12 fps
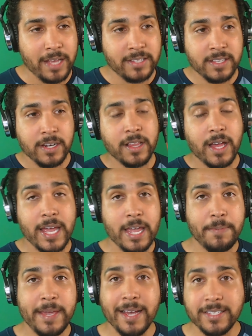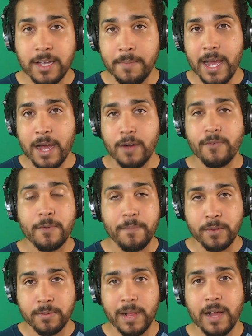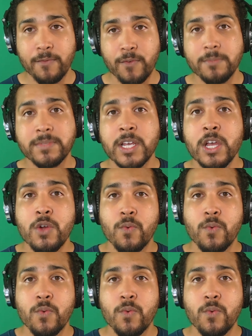I've seen a lot of APIs come out for both platforms